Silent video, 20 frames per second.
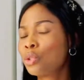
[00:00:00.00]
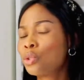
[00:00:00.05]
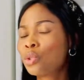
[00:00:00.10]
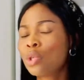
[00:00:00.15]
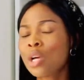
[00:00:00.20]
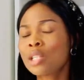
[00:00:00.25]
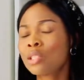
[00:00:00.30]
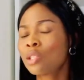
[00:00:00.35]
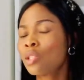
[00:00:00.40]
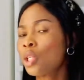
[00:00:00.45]

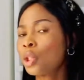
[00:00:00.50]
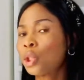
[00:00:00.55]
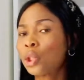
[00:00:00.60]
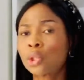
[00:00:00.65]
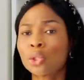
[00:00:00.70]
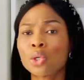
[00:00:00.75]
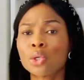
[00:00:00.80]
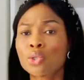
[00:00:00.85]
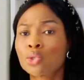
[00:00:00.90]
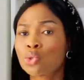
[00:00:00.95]
Does not
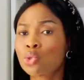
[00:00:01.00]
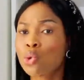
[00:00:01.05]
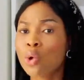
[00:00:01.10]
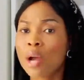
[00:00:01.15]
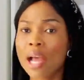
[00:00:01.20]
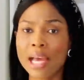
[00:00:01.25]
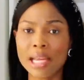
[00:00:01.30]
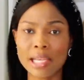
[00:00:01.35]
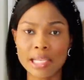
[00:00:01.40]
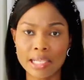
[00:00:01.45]
show
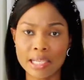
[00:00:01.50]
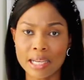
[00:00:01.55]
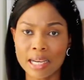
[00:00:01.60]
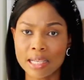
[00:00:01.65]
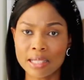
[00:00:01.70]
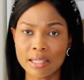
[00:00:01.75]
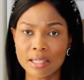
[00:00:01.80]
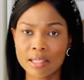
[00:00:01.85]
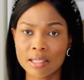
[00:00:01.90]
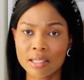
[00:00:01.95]
true
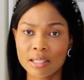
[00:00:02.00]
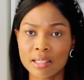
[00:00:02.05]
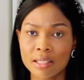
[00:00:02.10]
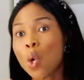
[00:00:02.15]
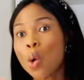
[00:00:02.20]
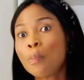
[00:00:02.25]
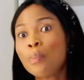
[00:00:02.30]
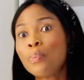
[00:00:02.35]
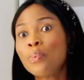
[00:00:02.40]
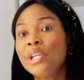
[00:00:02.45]
elegance.
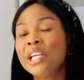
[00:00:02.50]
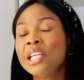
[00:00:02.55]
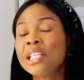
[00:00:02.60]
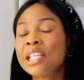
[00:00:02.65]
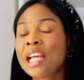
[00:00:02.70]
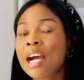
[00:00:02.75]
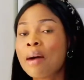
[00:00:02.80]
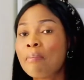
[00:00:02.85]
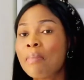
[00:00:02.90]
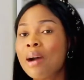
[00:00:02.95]
Opening
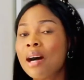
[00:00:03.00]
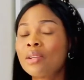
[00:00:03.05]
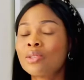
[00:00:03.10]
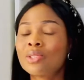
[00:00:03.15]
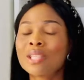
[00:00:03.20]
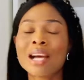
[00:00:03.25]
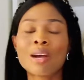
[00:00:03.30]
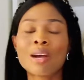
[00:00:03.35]
their mouth